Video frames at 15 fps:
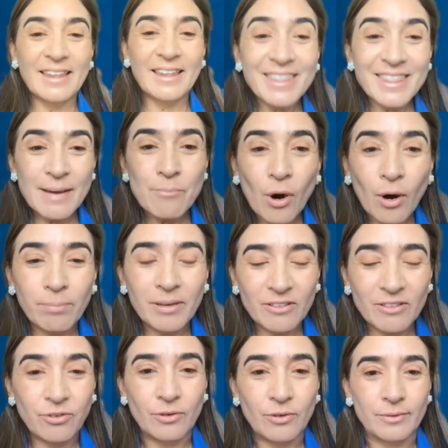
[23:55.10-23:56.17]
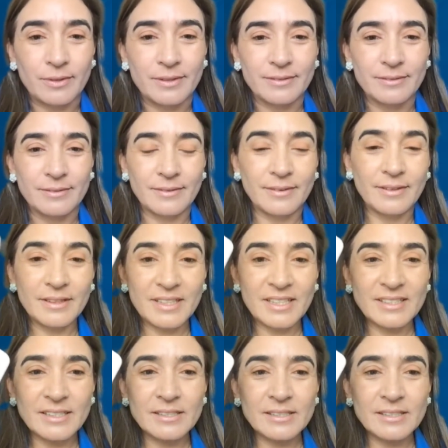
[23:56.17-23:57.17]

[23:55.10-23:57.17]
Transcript: the mobile phone, this is